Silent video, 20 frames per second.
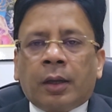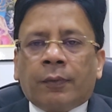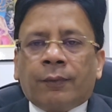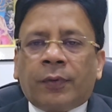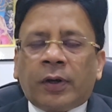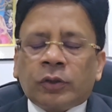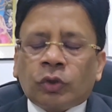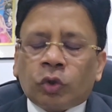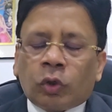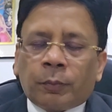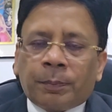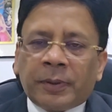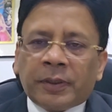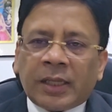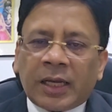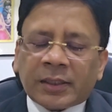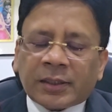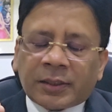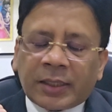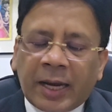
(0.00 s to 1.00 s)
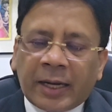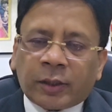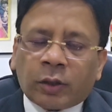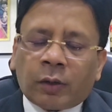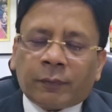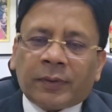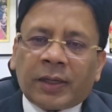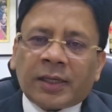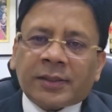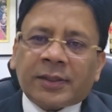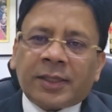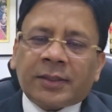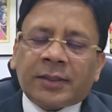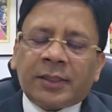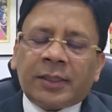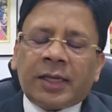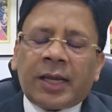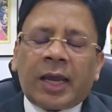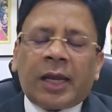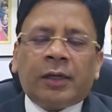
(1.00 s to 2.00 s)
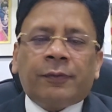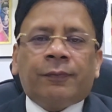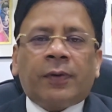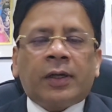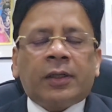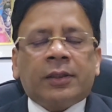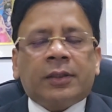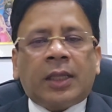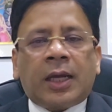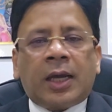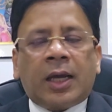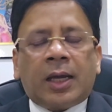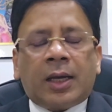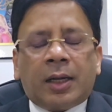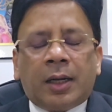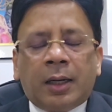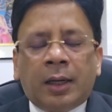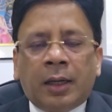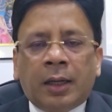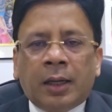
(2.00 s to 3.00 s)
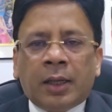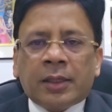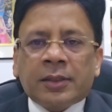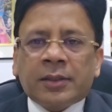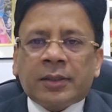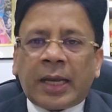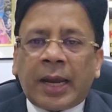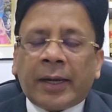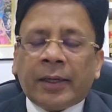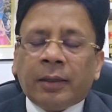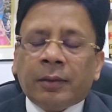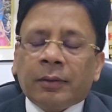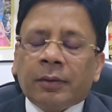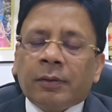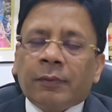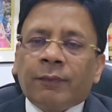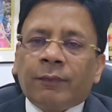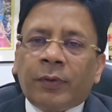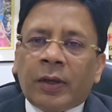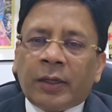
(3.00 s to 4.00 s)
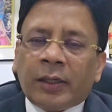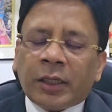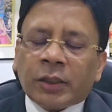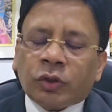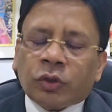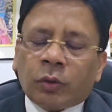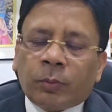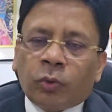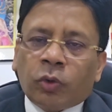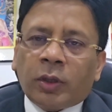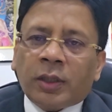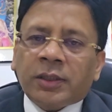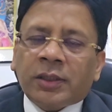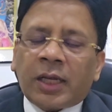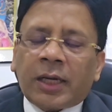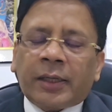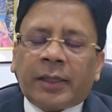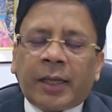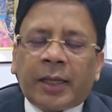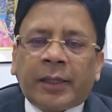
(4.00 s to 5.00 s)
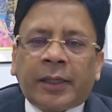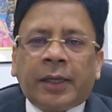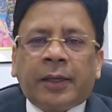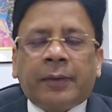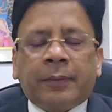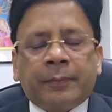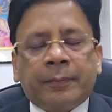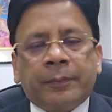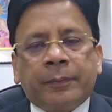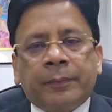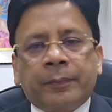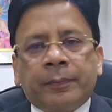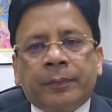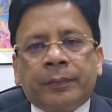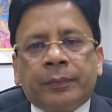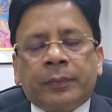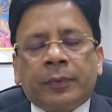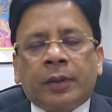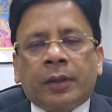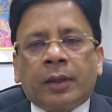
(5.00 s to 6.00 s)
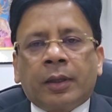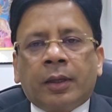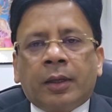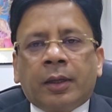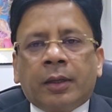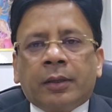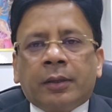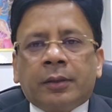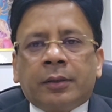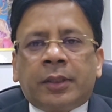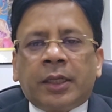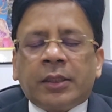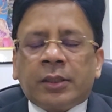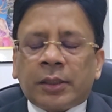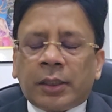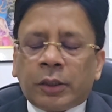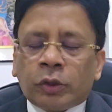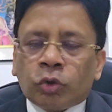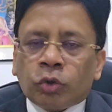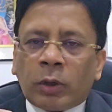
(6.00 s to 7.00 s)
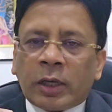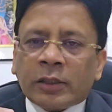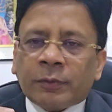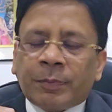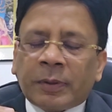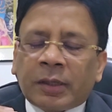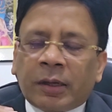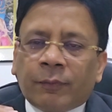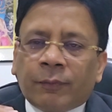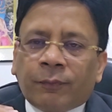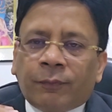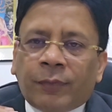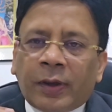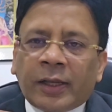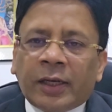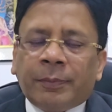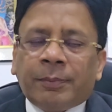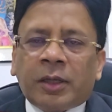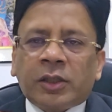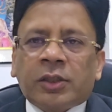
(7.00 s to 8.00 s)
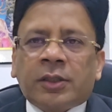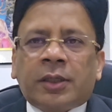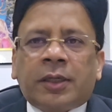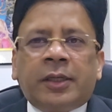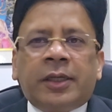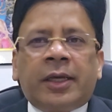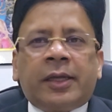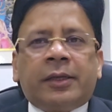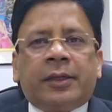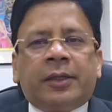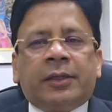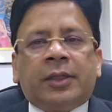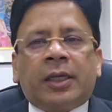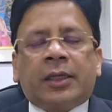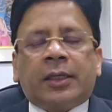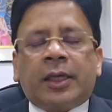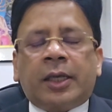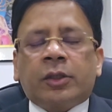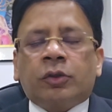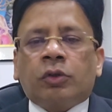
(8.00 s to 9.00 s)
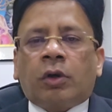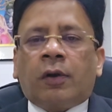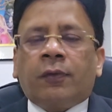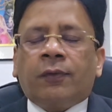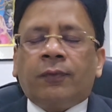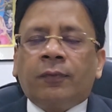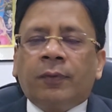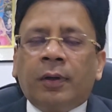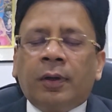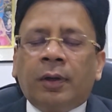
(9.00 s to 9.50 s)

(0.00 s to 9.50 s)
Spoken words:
what should be the stand of the assessee and what the stand various tribunals are taking? This issue has become very much clear in the case of